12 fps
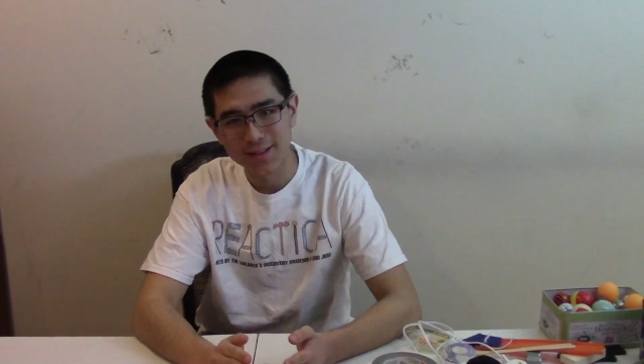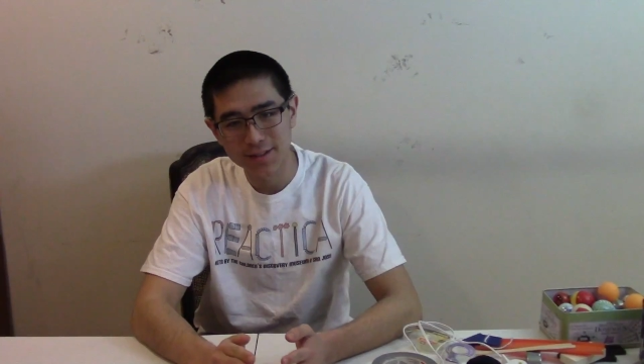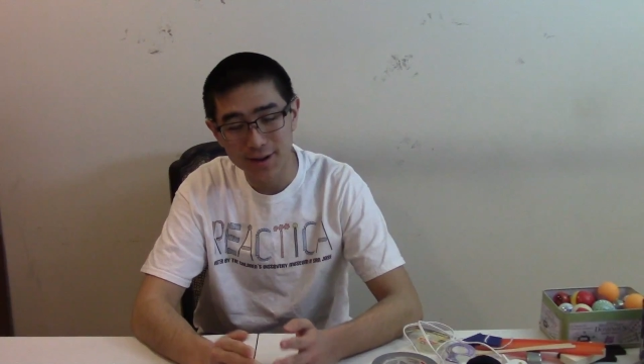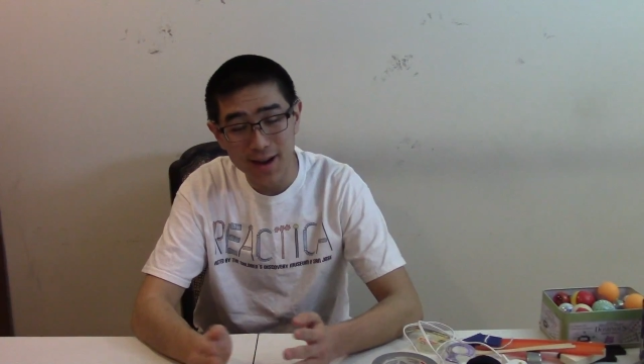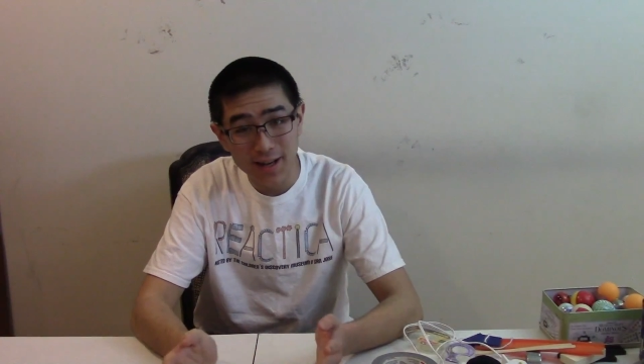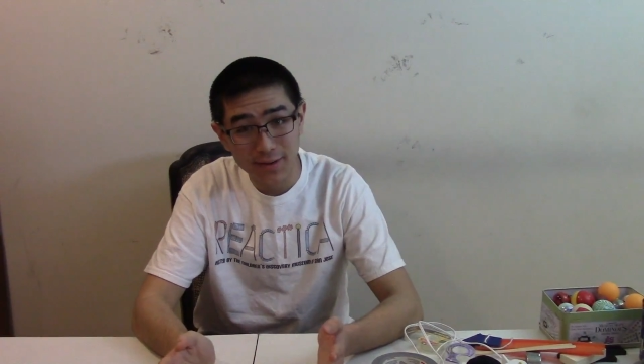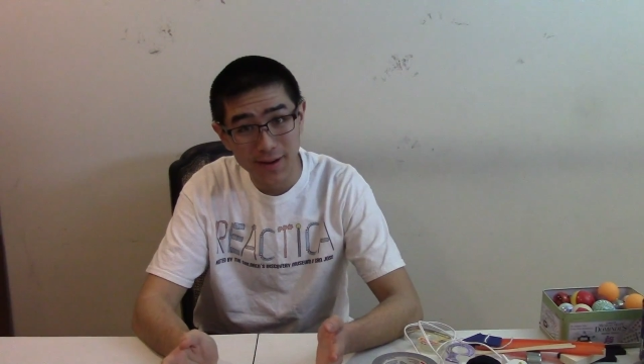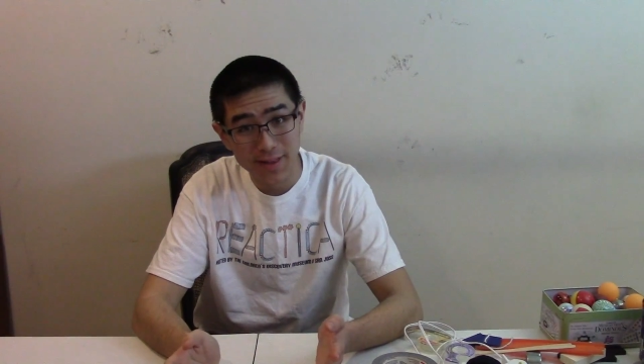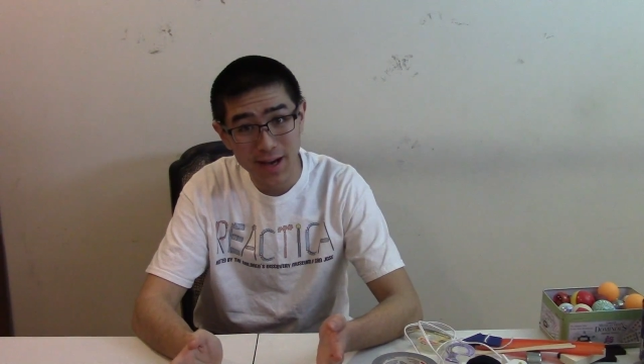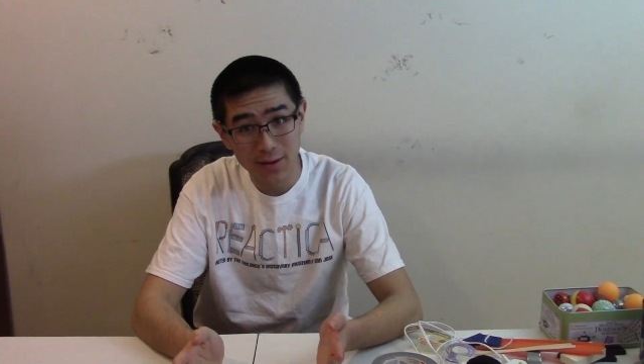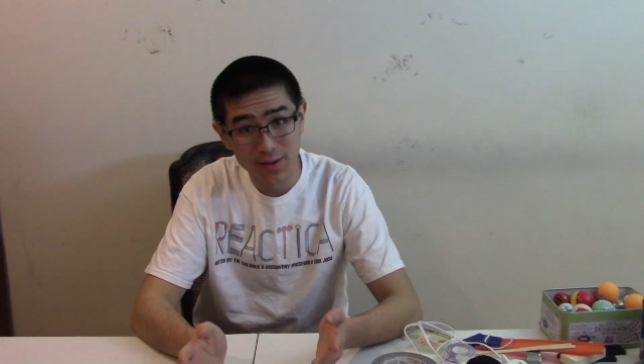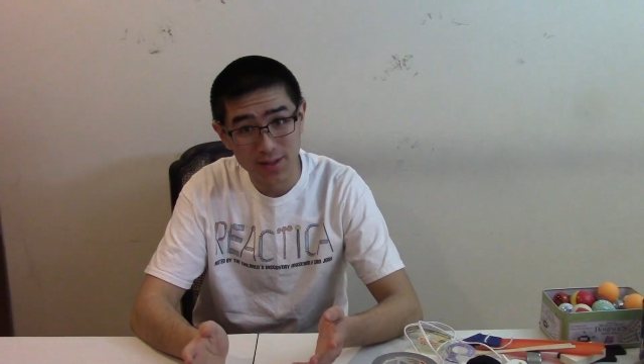So anyway,
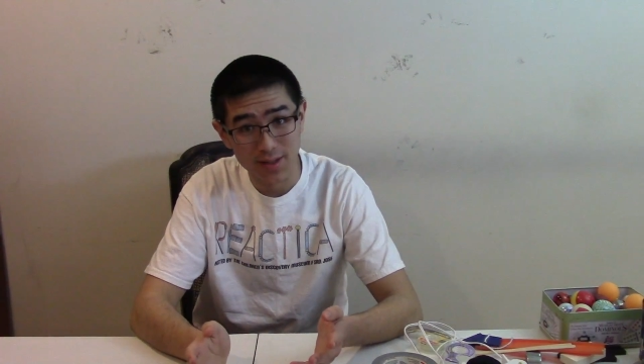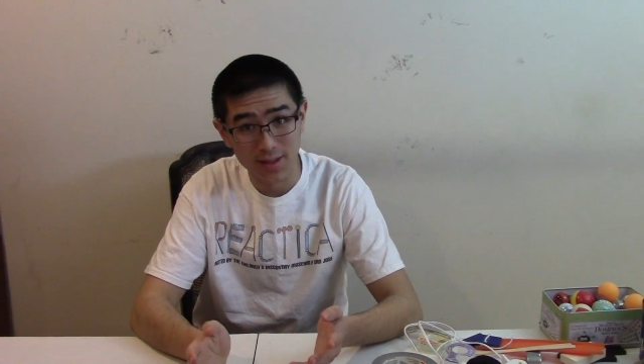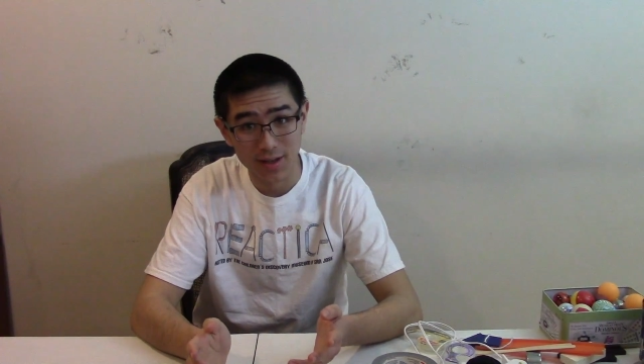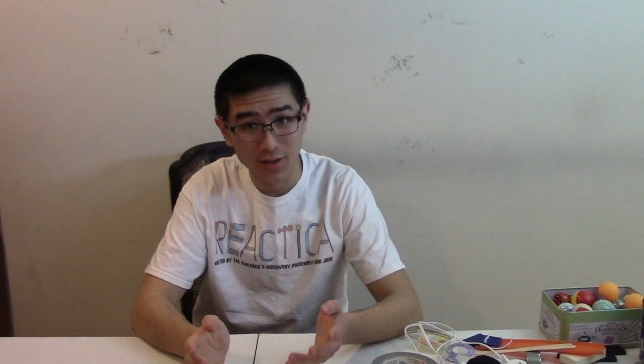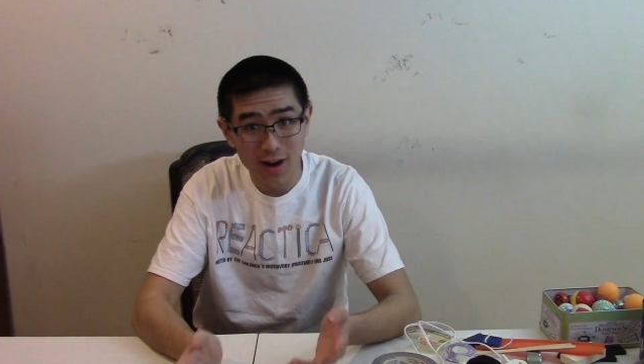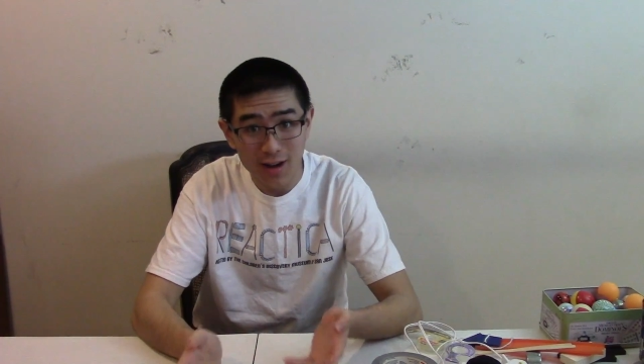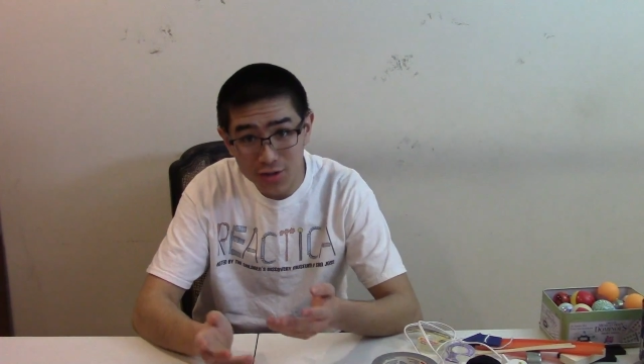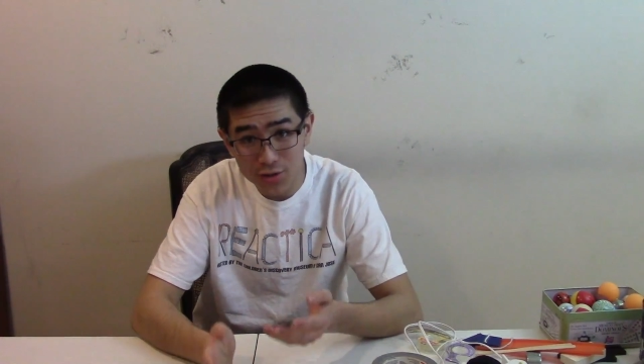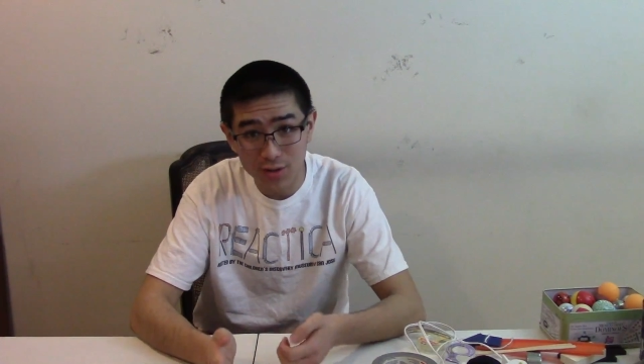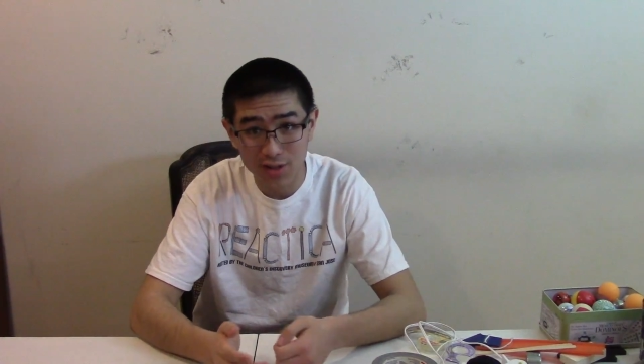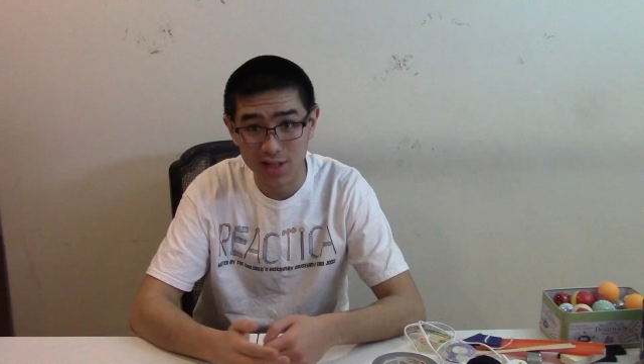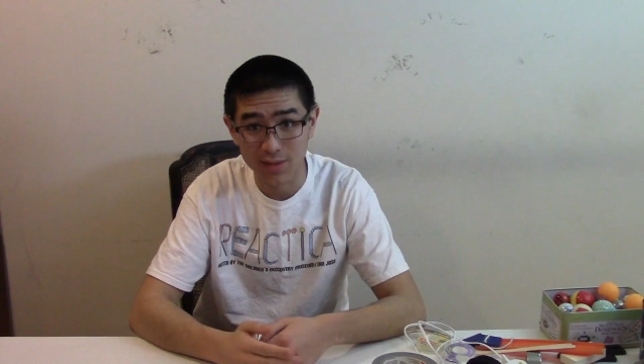that was a crash
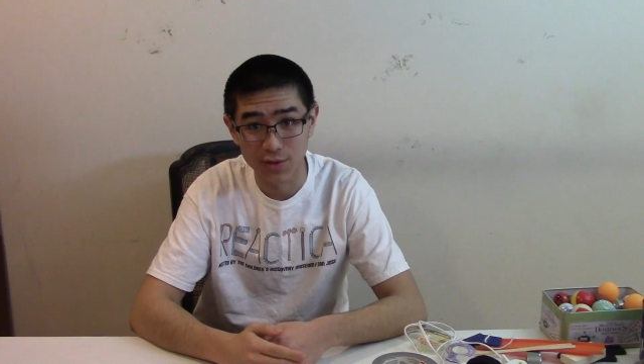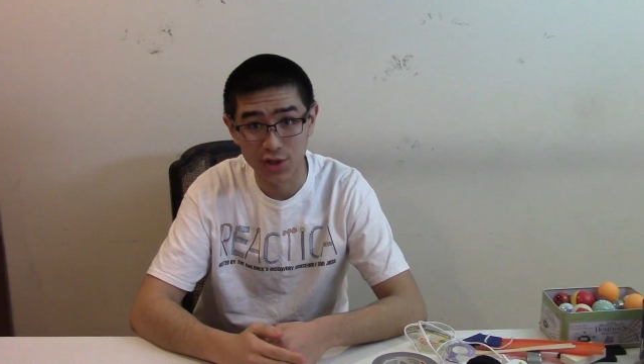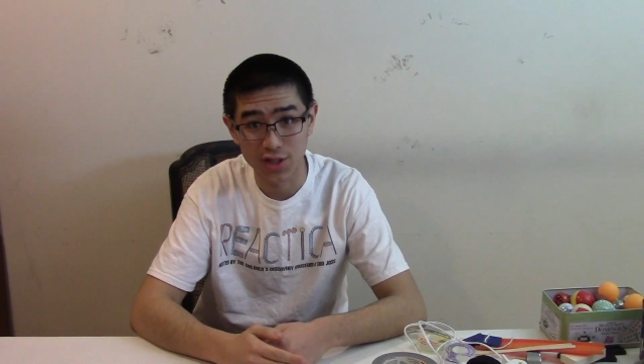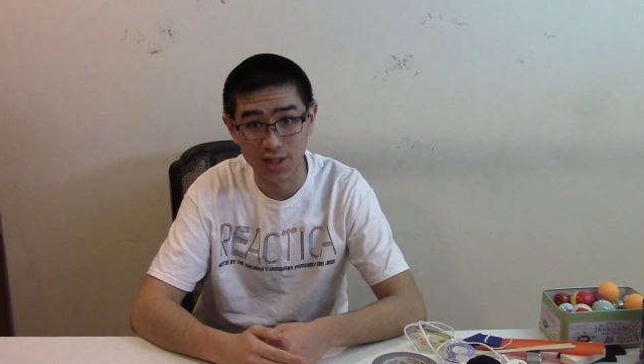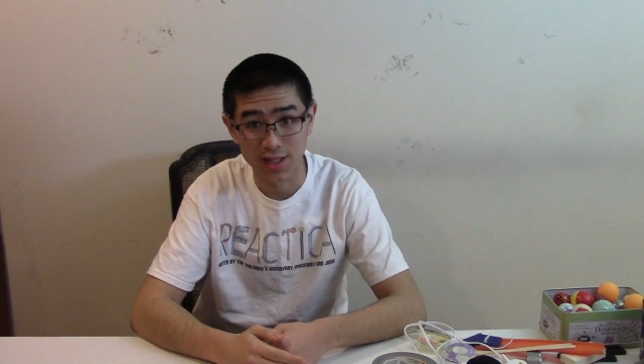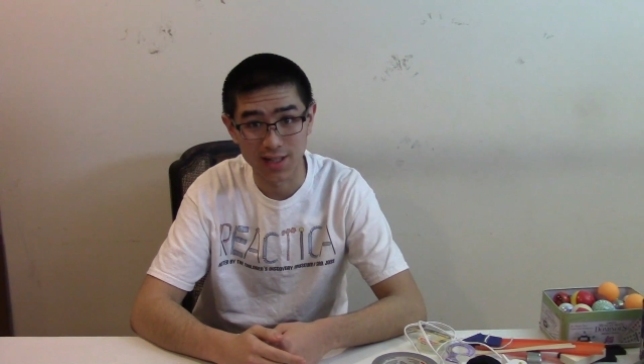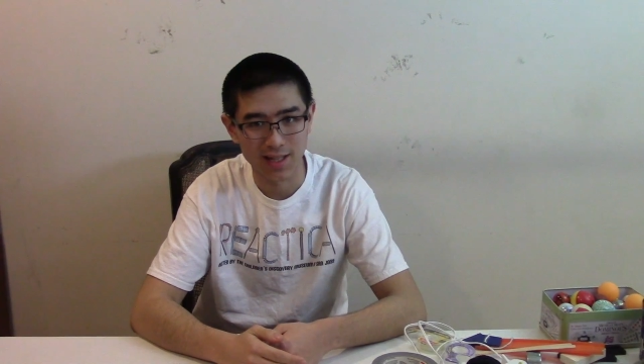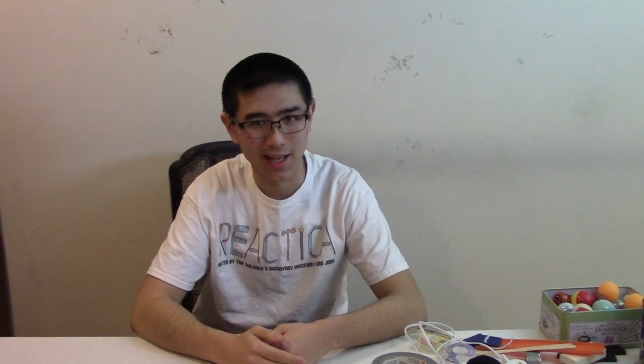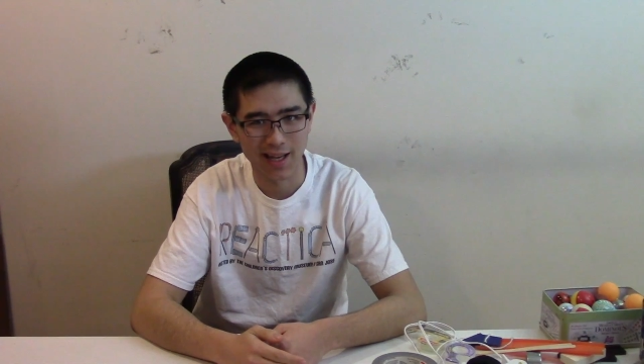course in machines,